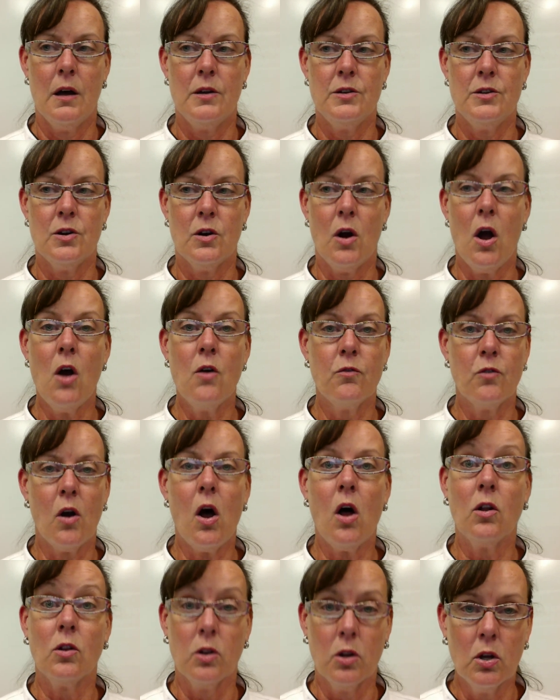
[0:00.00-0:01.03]
your
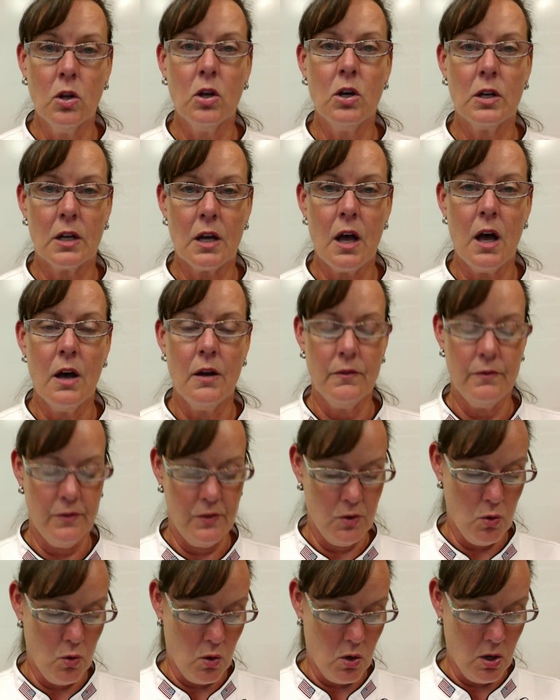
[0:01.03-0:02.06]
overall look of
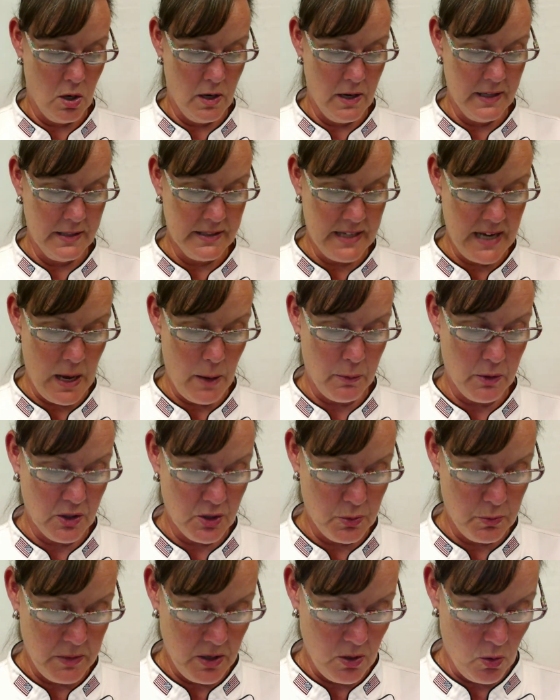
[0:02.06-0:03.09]
your
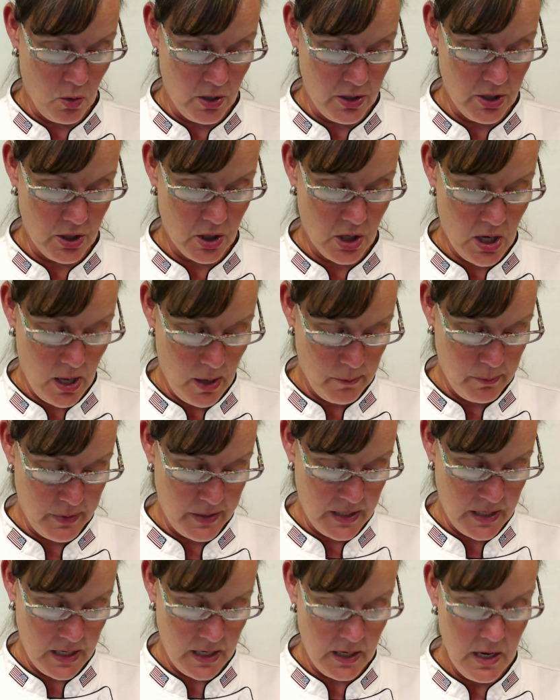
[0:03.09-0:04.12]
establishment or your
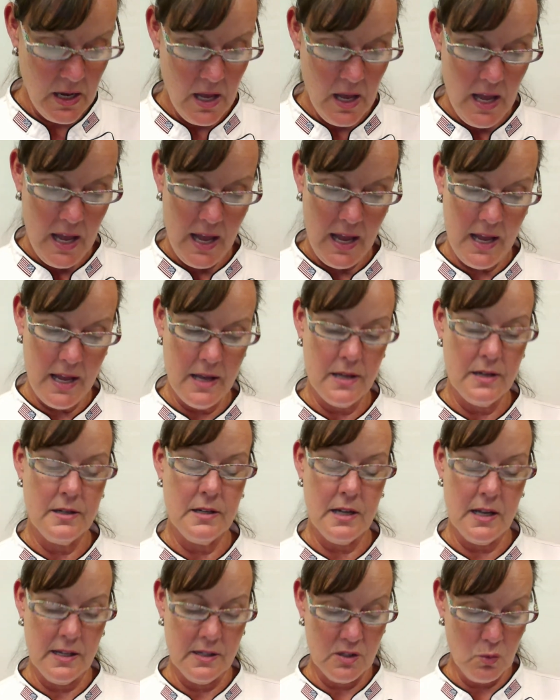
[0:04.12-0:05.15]
company, and
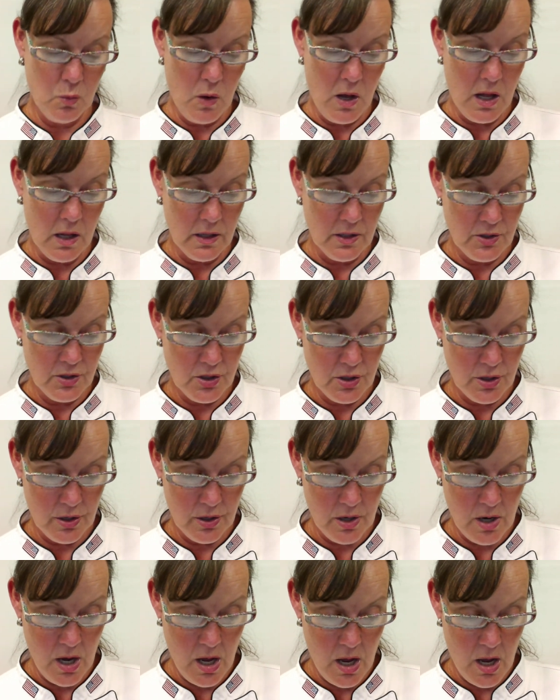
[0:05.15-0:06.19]
as well as
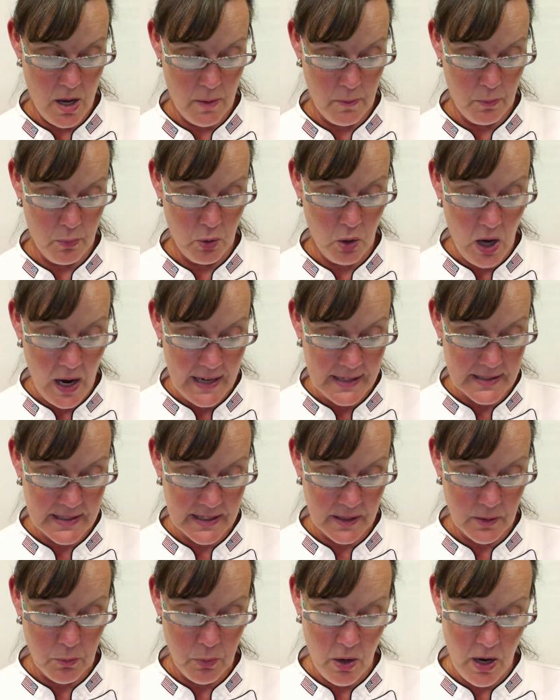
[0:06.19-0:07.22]
your
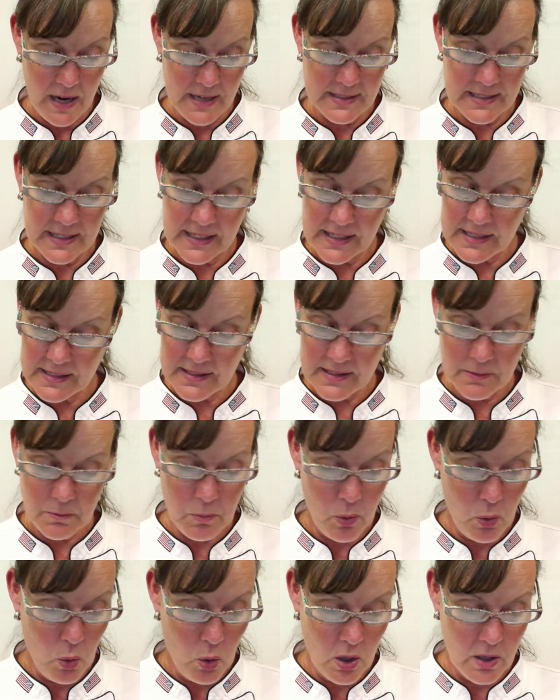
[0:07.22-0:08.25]
pricing. Pricing is
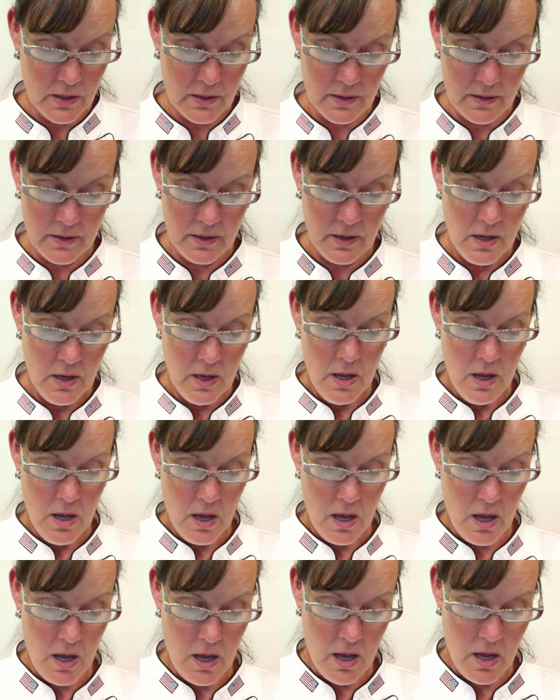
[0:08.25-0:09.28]
important
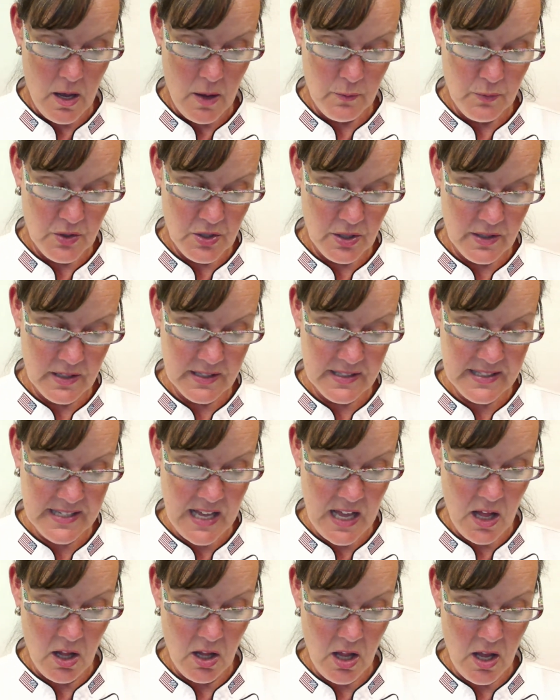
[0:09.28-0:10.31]
to the
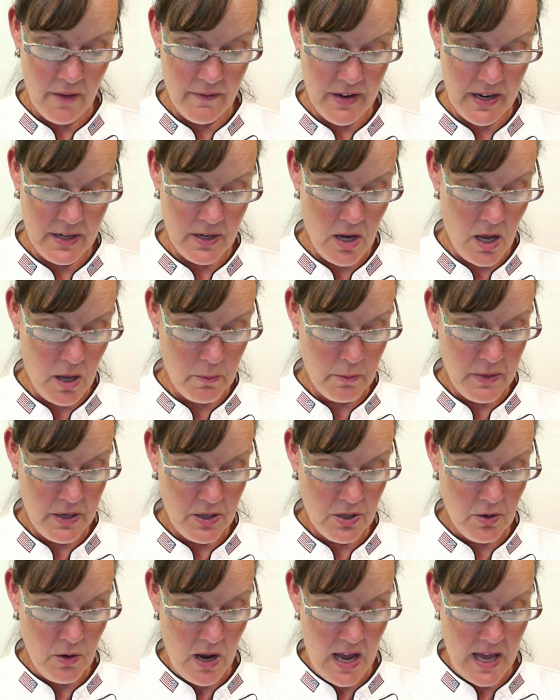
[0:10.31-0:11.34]
sale of a
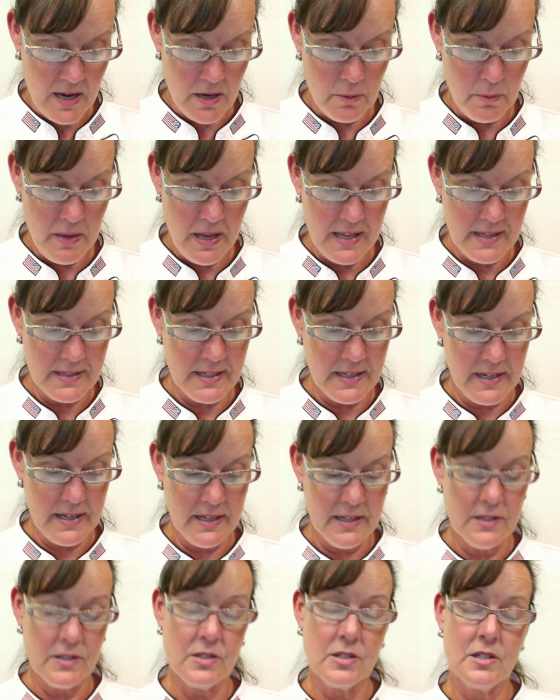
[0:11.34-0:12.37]
non-menu item as it
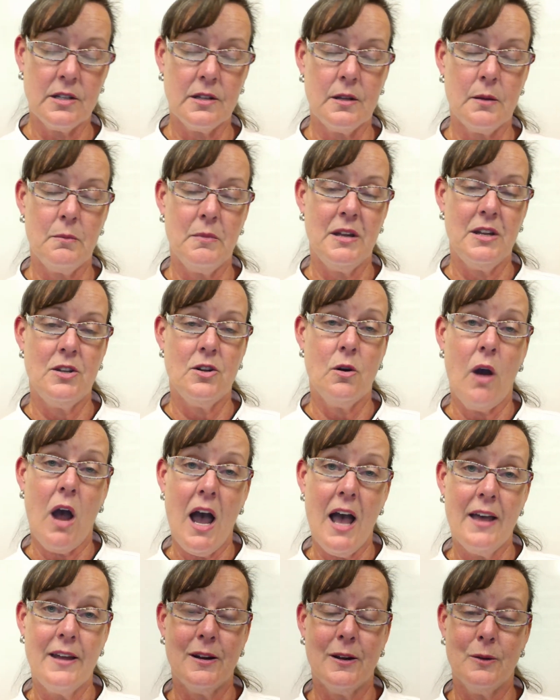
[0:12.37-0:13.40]
is to the menu
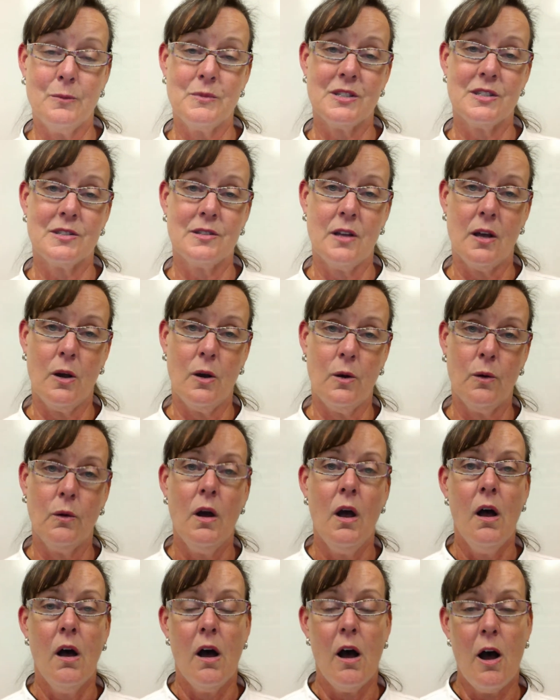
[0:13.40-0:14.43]
item. So
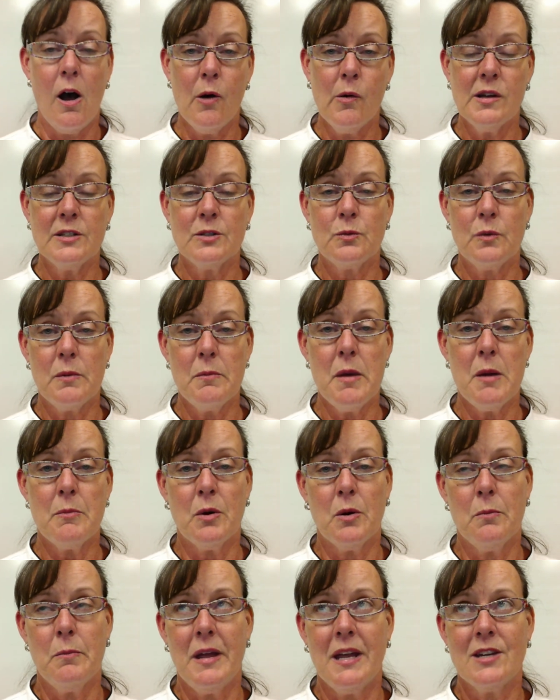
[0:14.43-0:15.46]
always
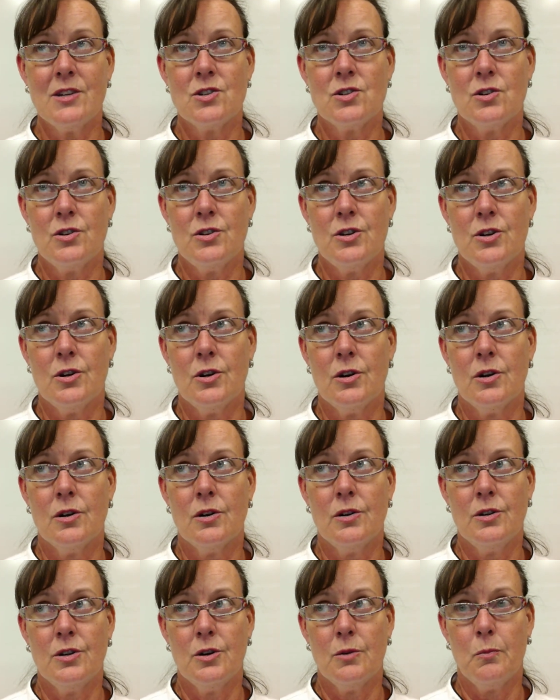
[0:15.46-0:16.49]
remember, make sure
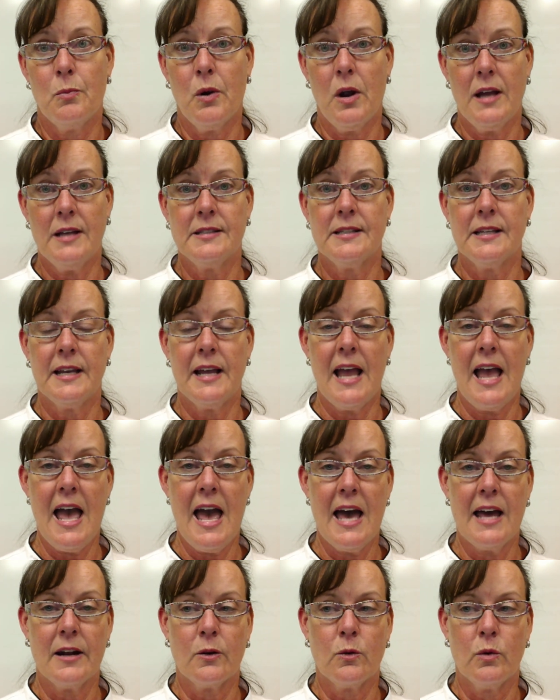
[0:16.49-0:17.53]
you're pricing
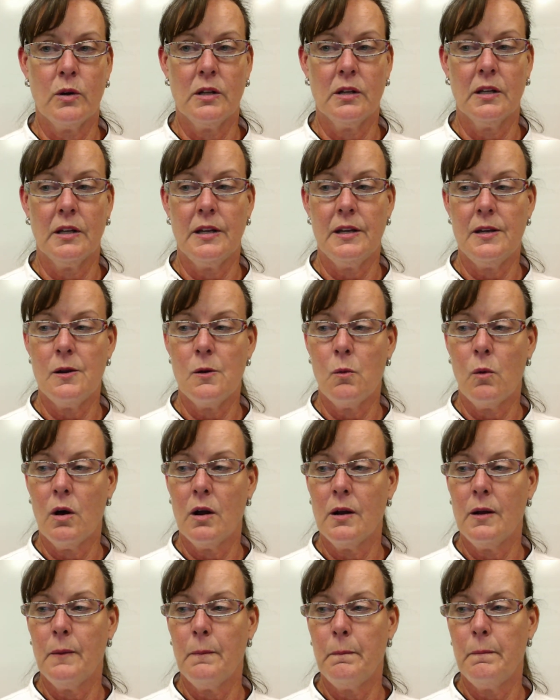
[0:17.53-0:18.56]
adequately. You want
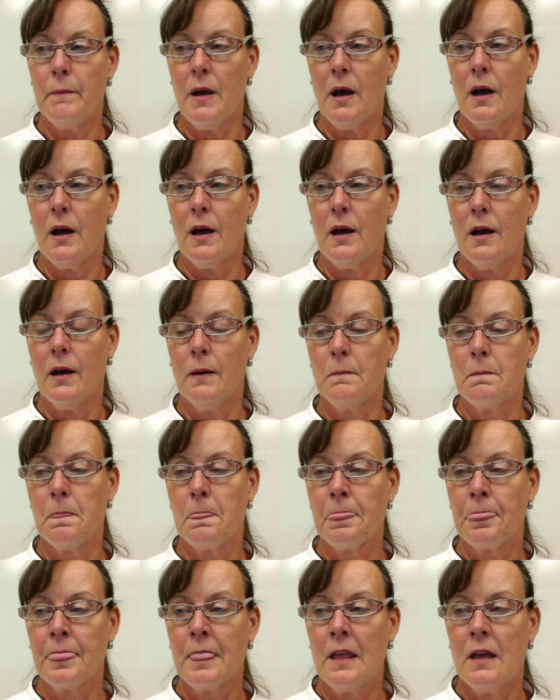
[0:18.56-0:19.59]
to,
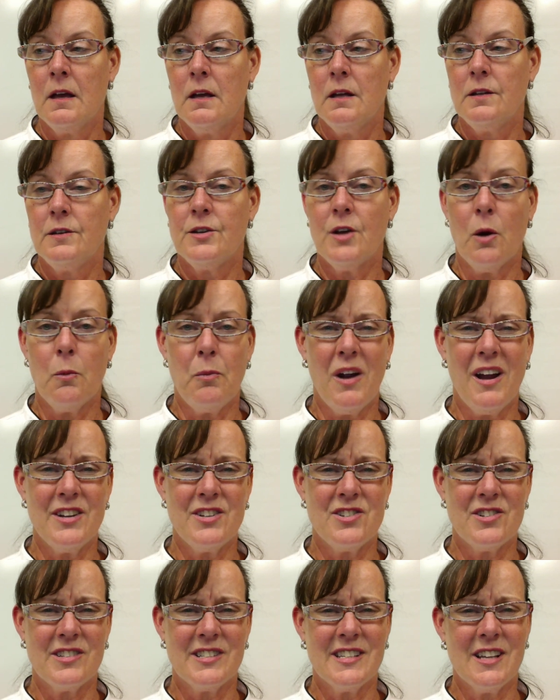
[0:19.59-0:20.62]
don't price
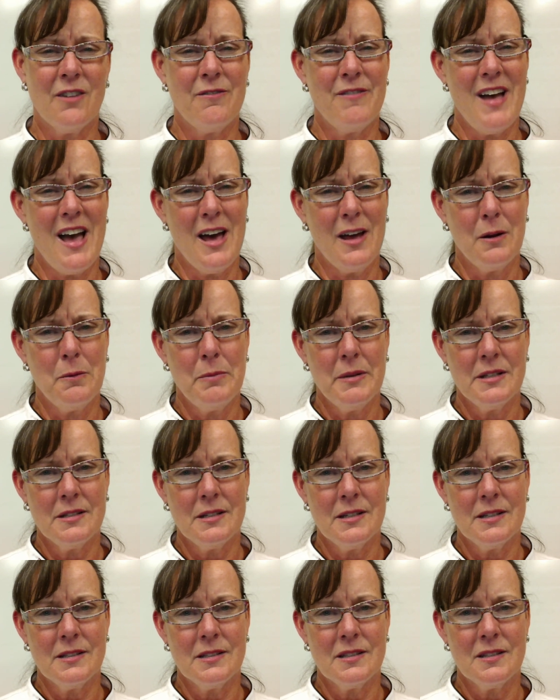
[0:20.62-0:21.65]
yourself out of
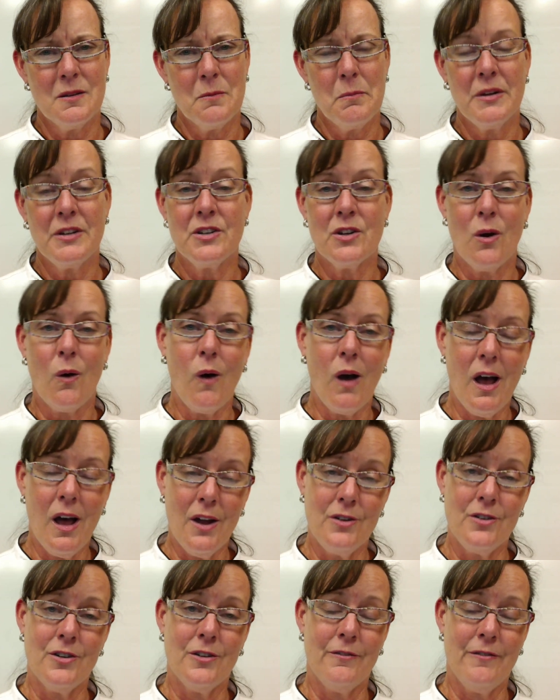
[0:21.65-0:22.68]
business, but don't
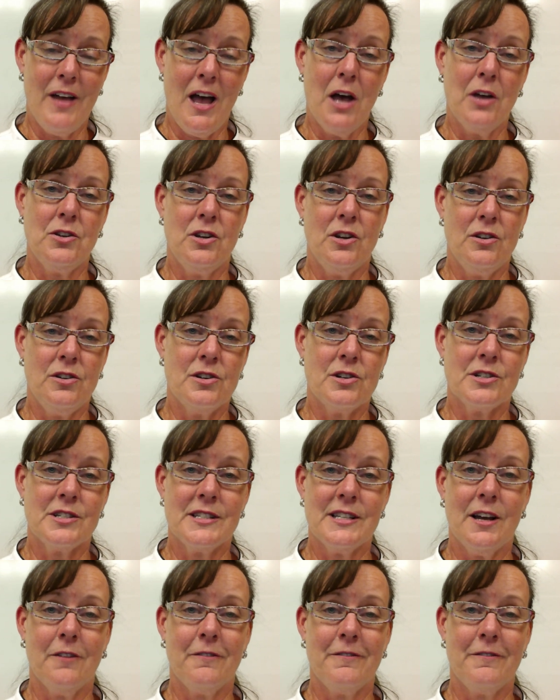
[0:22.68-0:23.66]
undervalue yourself